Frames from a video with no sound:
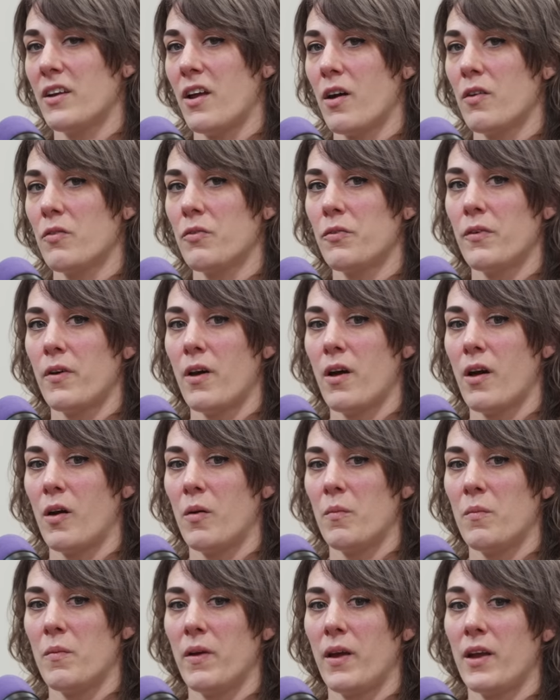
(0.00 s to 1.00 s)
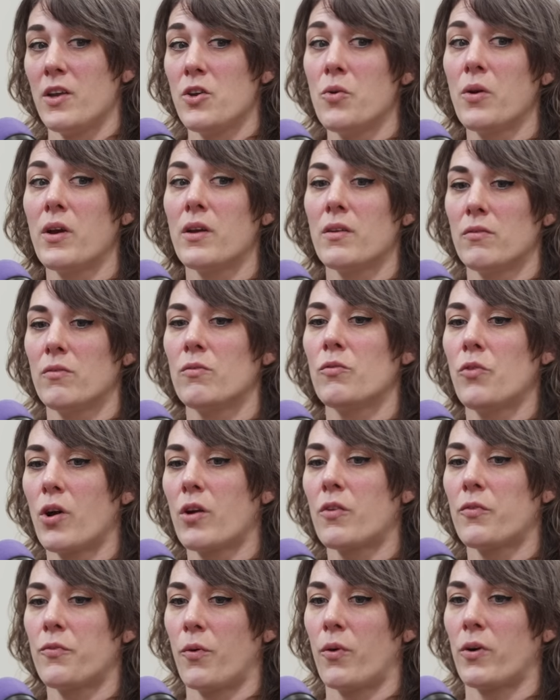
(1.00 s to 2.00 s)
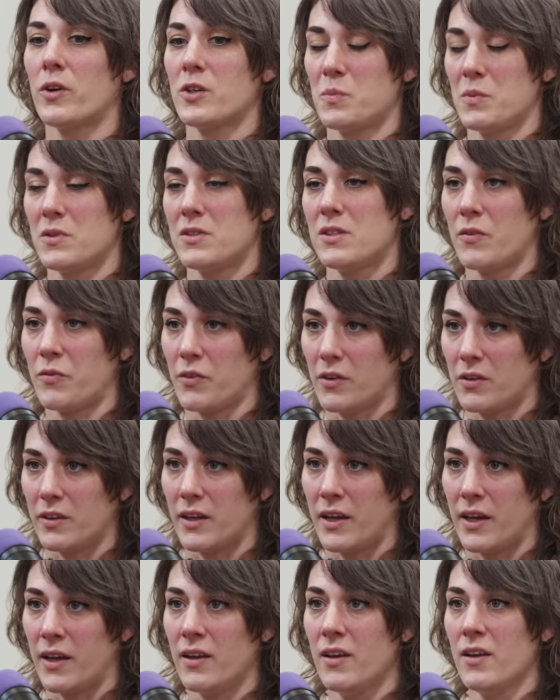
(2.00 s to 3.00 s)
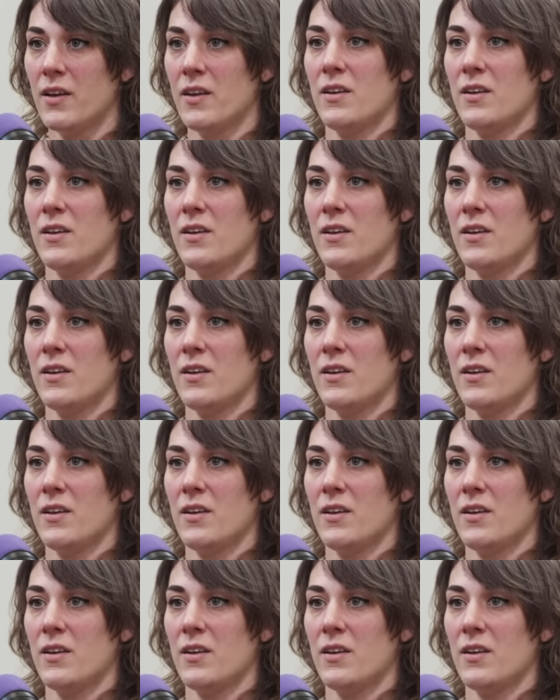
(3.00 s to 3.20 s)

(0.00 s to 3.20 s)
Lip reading: enough. And you can look for specifically